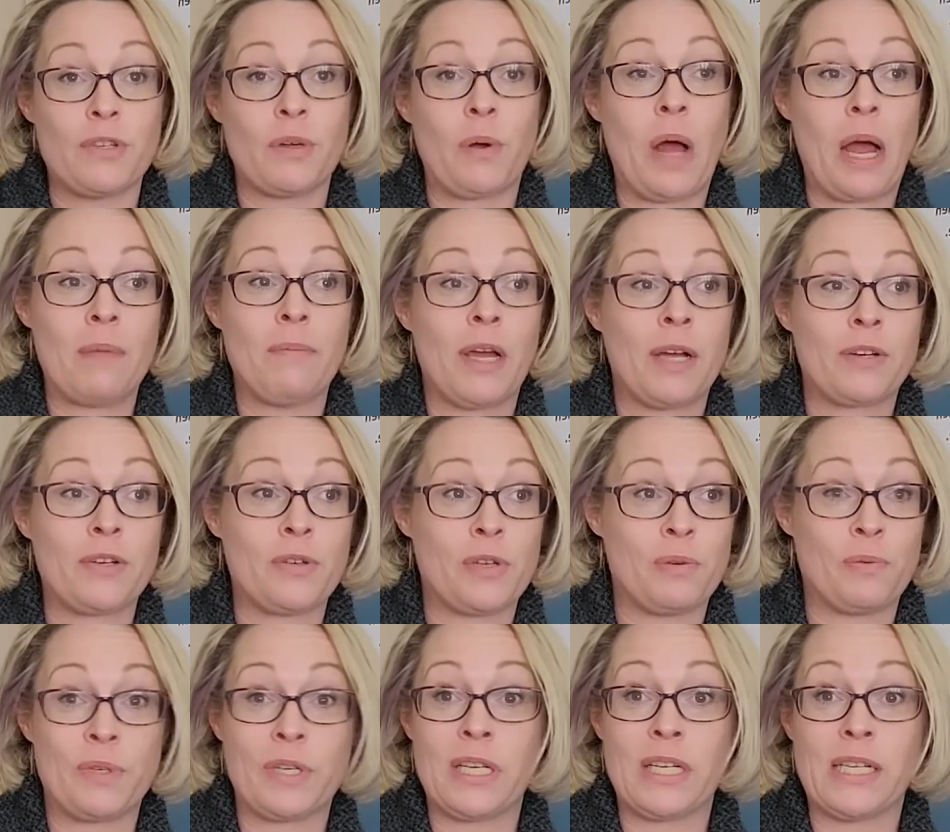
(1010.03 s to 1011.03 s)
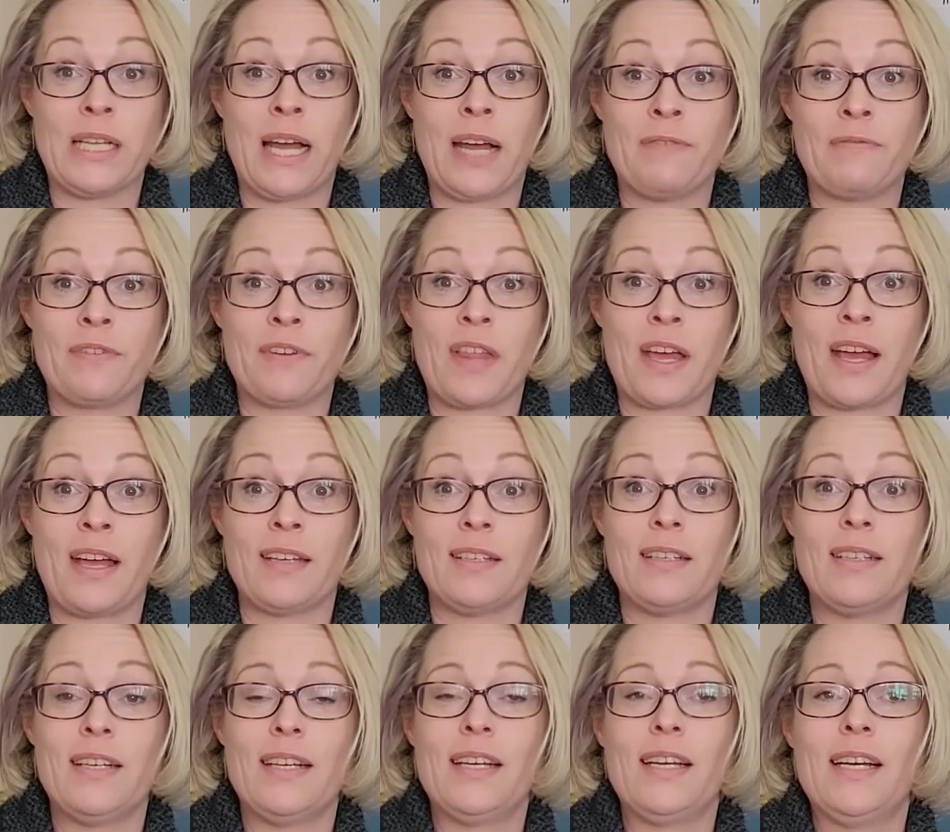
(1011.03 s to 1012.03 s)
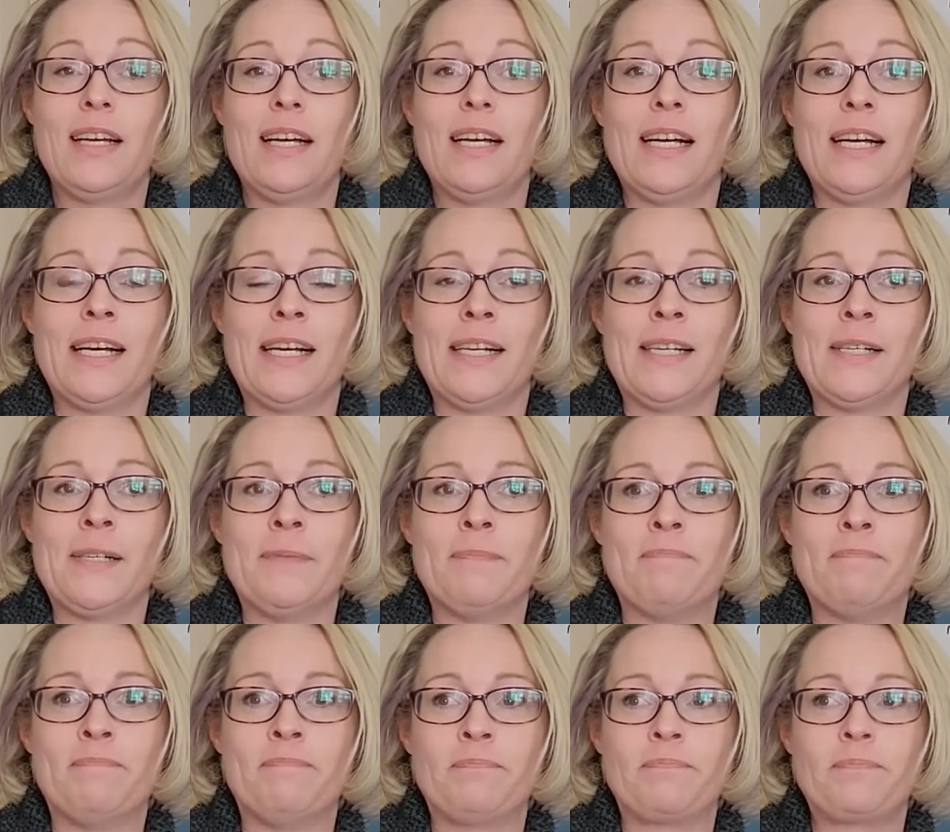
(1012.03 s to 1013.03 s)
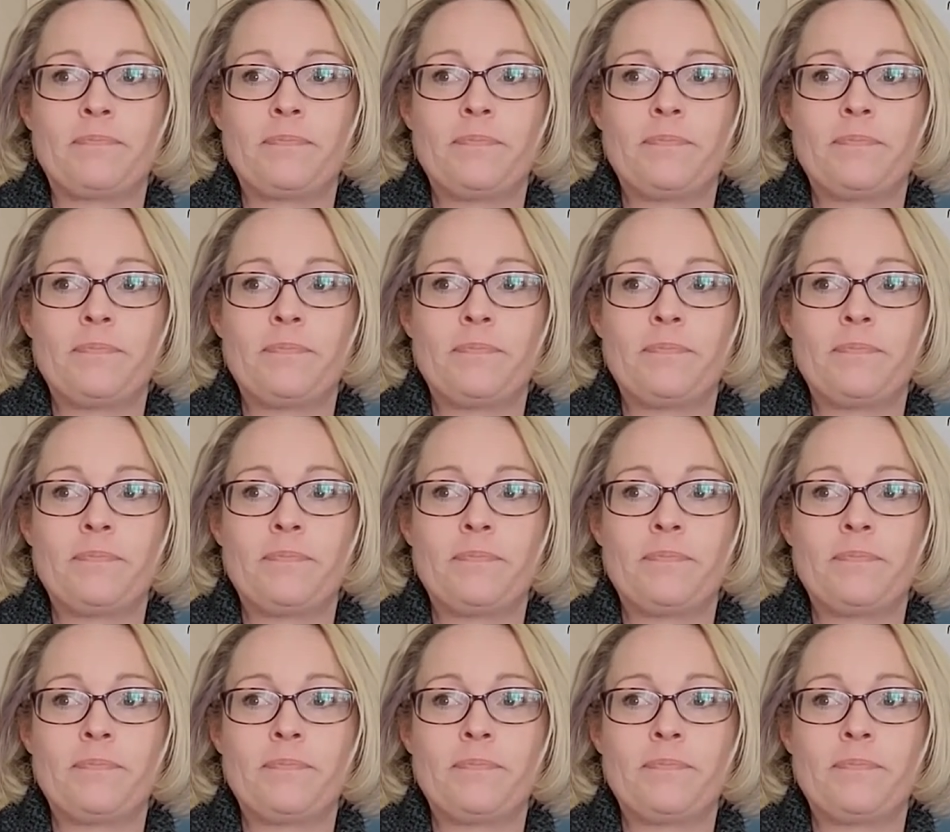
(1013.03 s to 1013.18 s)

So I'm actually really glad for that. Mm-hmm.